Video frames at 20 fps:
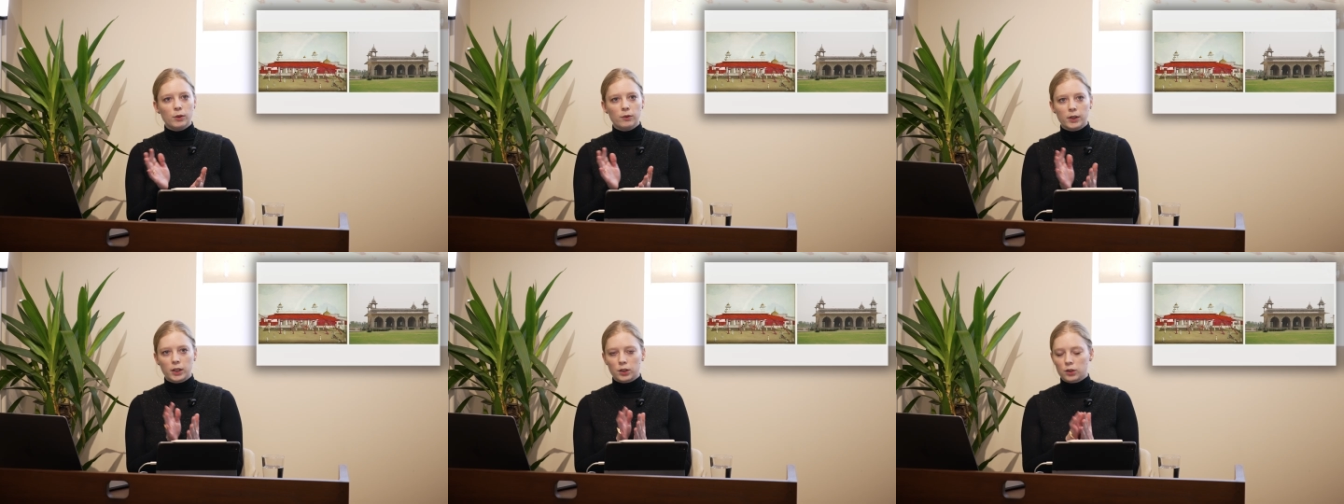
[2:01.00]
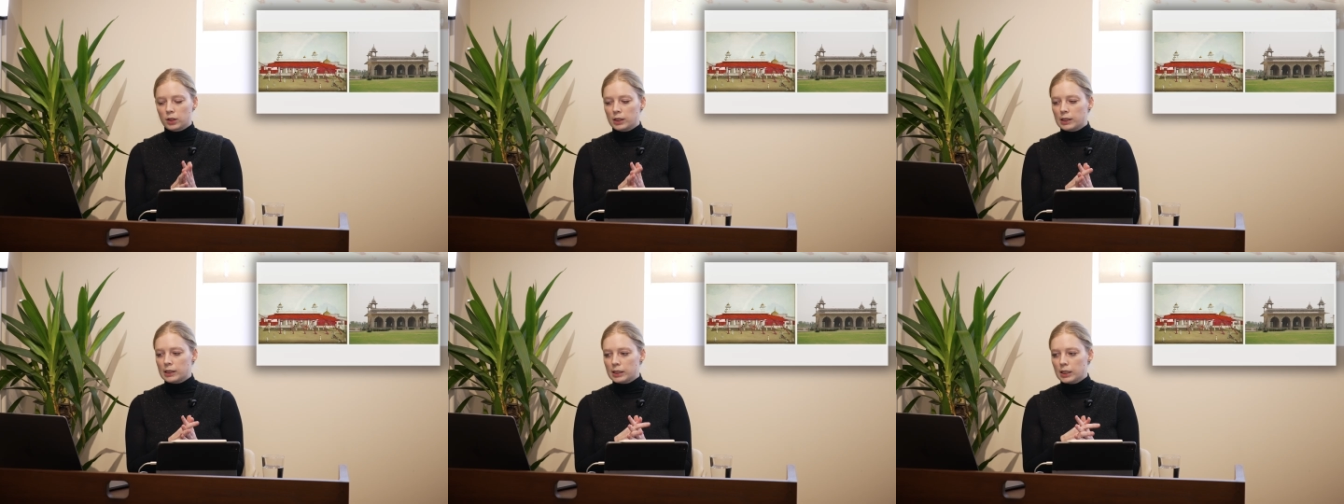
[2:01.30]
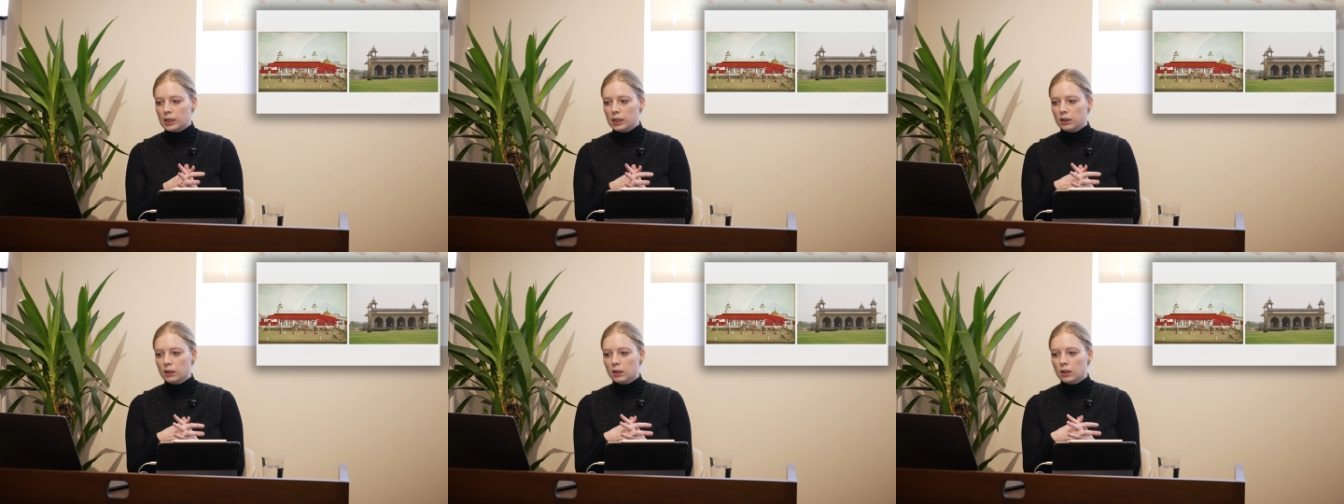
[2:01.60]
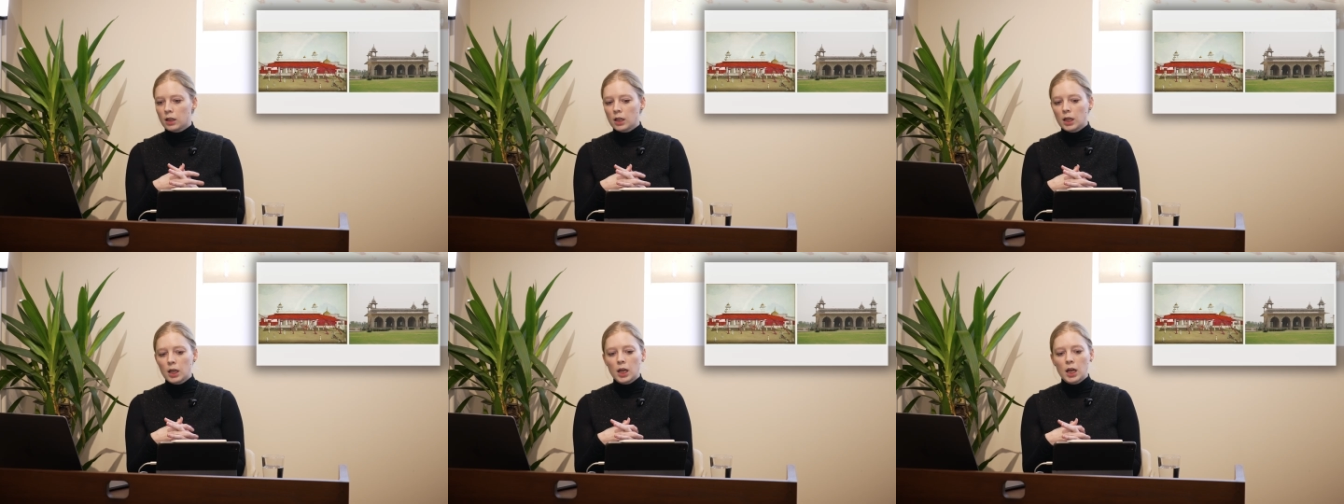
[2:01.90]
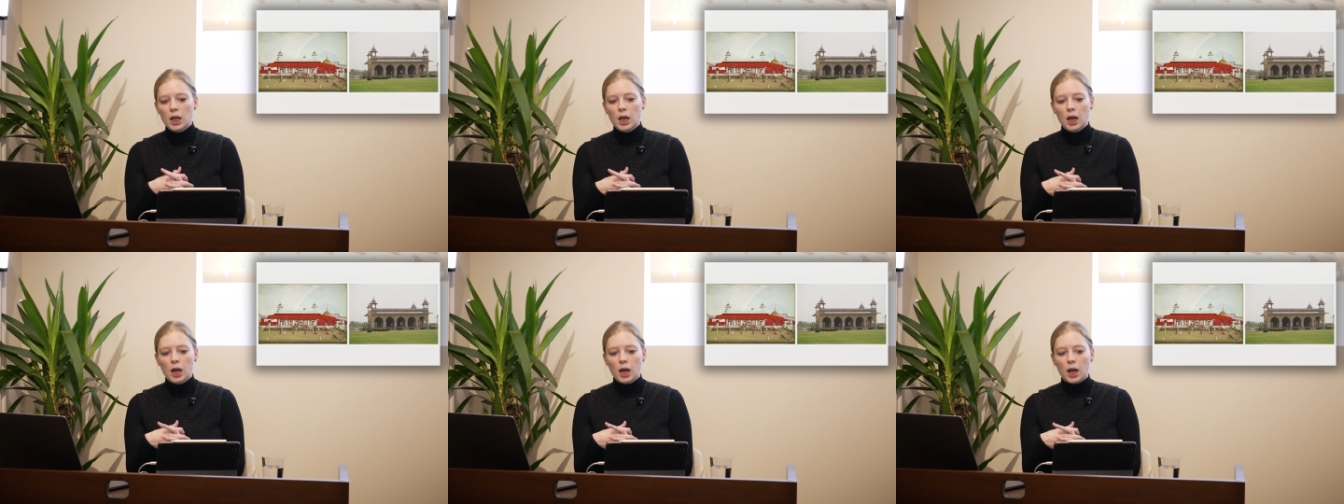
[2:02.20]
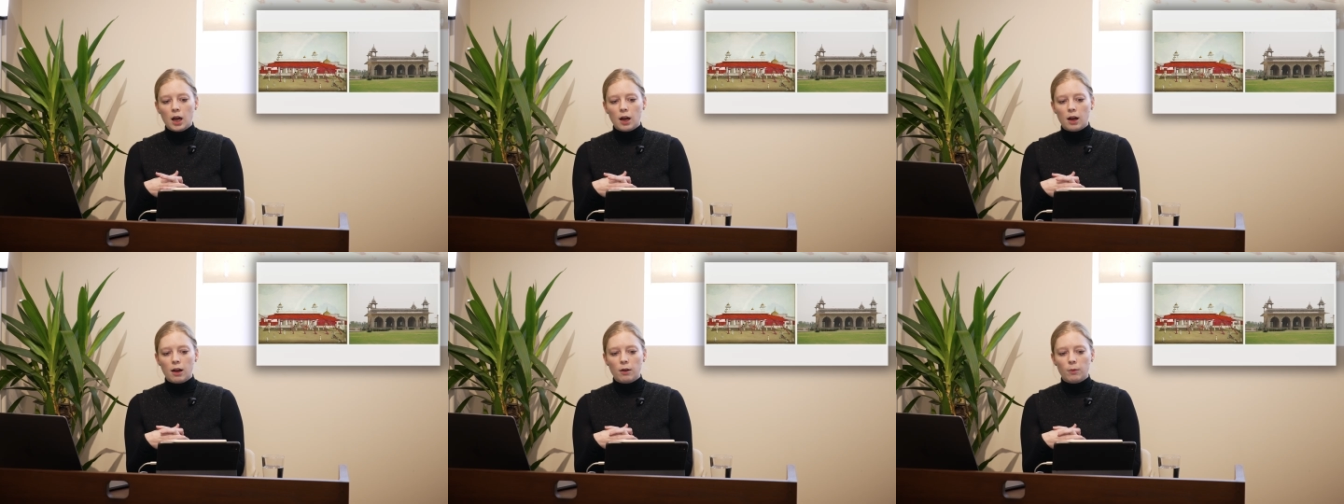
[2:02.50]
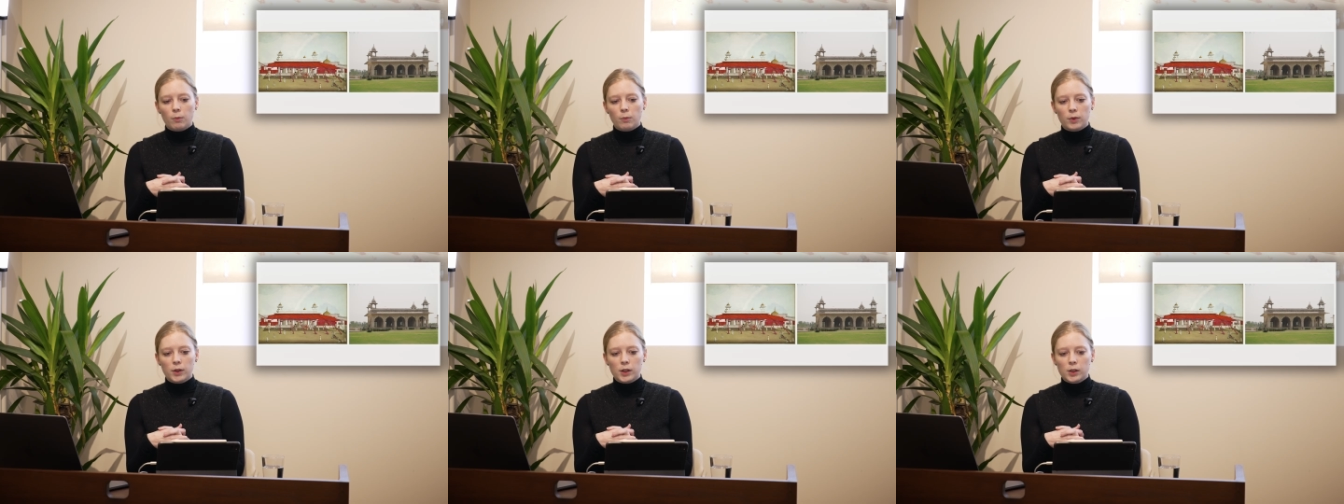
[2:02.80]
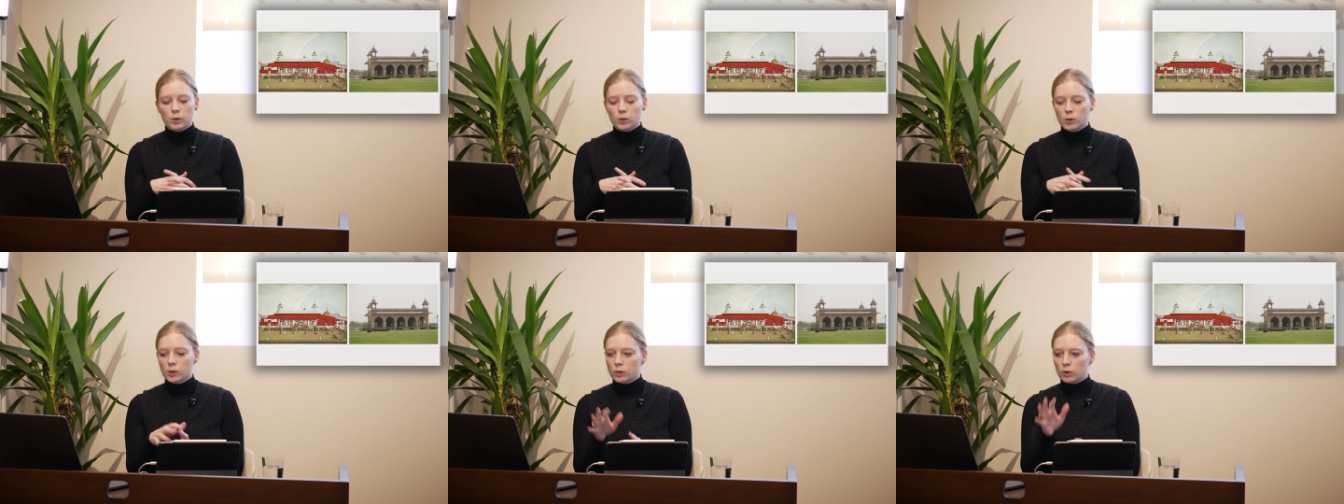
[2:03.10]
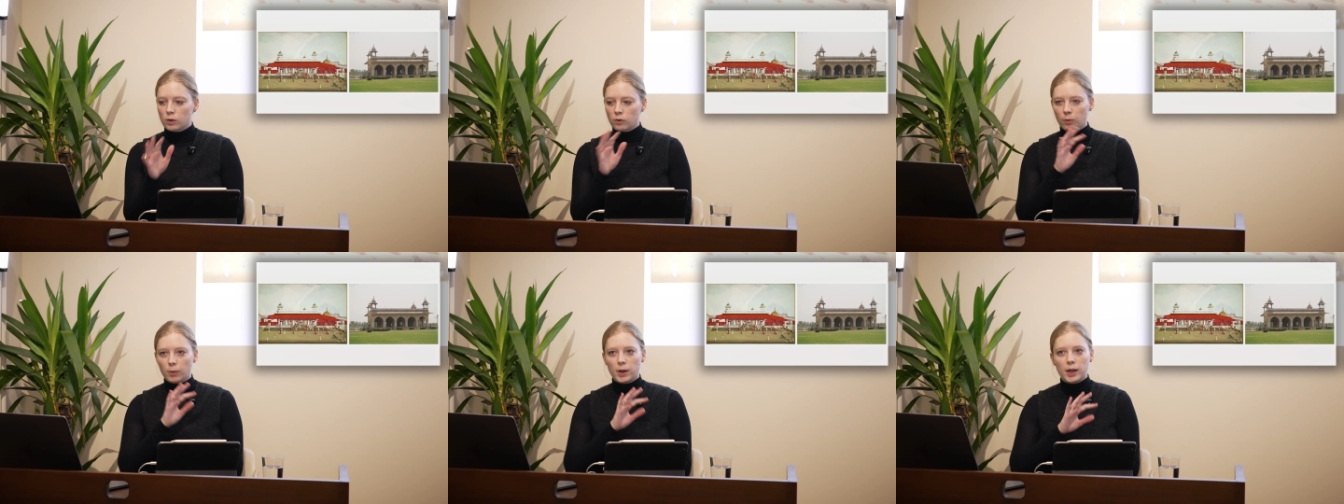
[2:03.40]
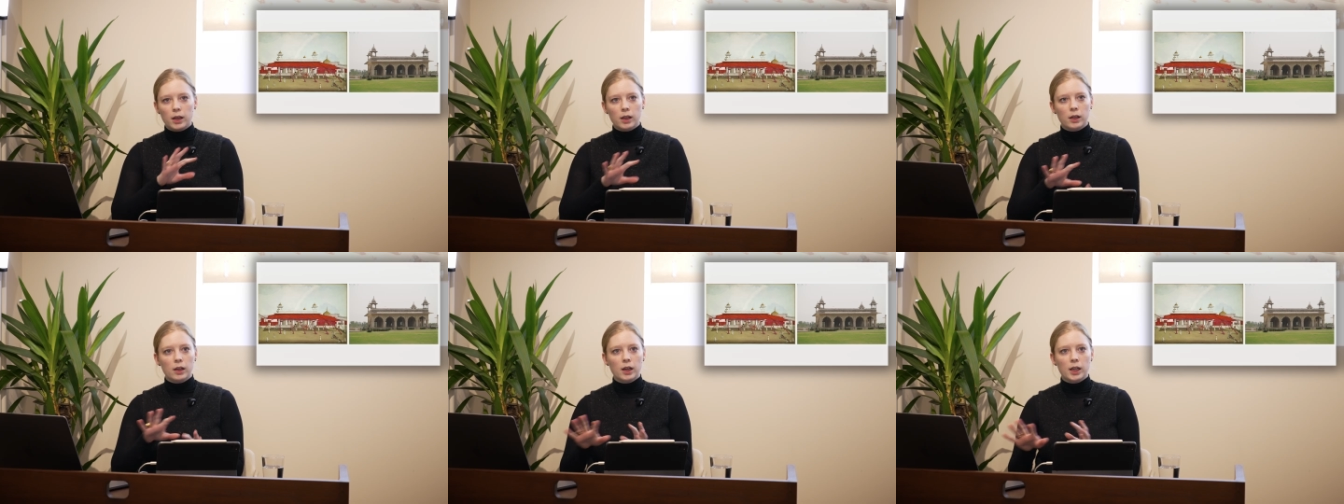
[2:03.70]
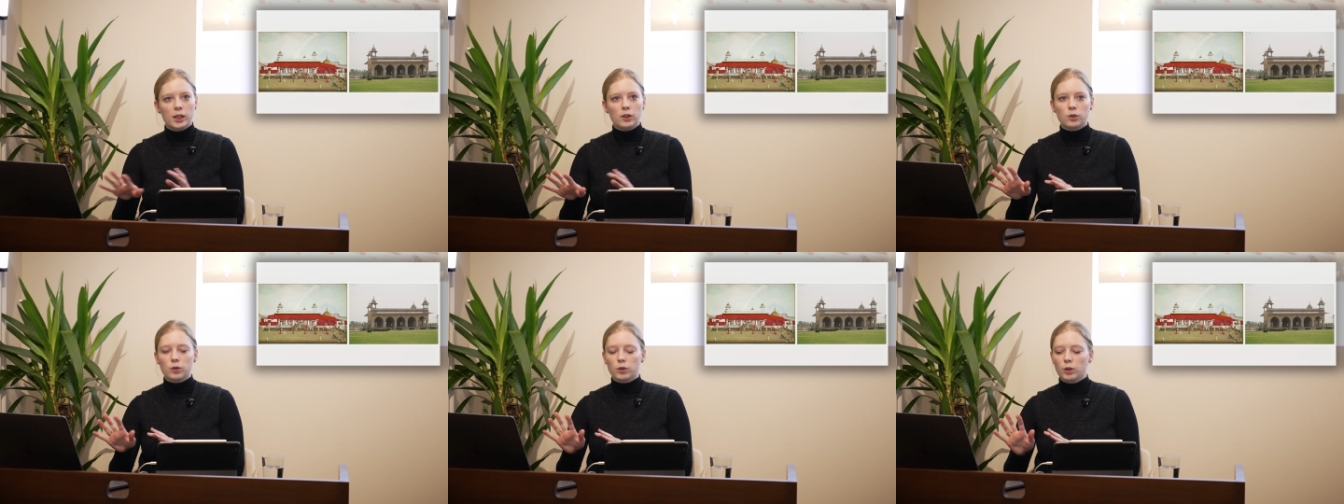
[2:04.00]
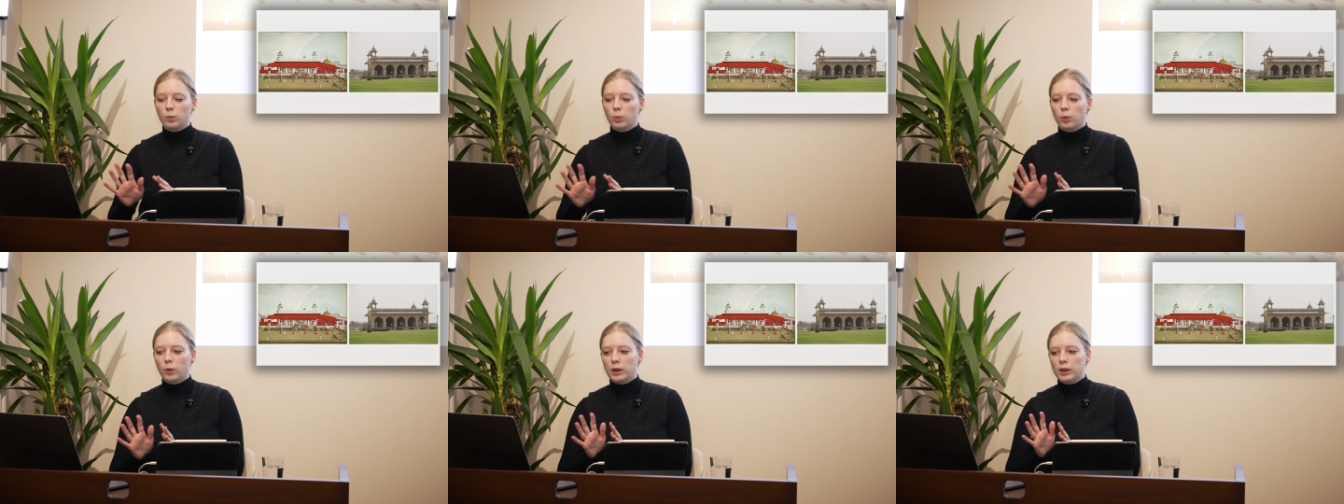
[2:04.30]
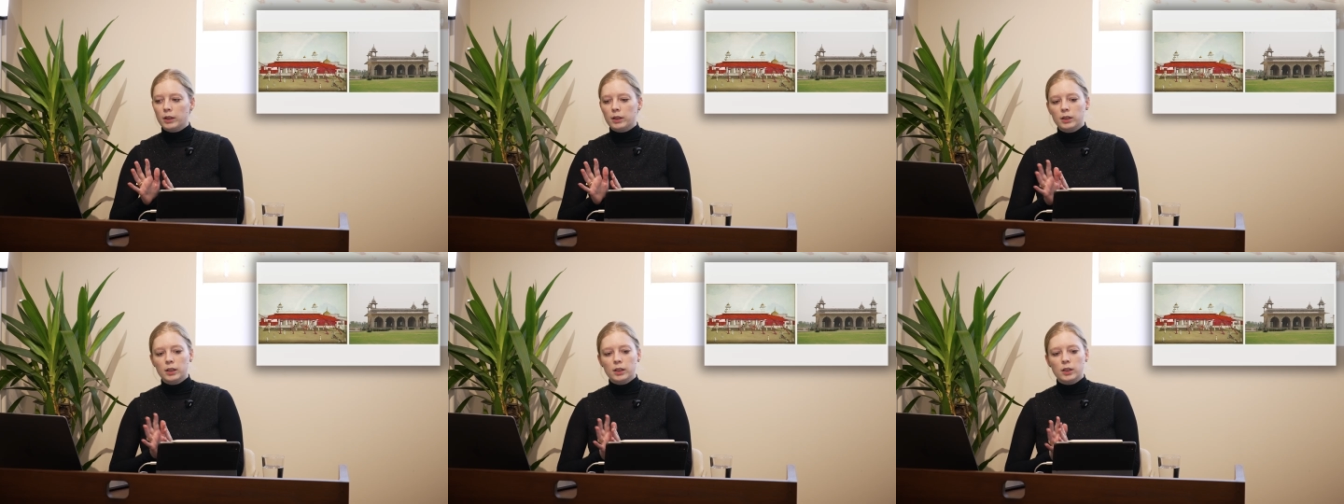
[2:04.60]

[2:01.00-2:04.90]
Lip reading: you have actually seen. This was sort of my entry point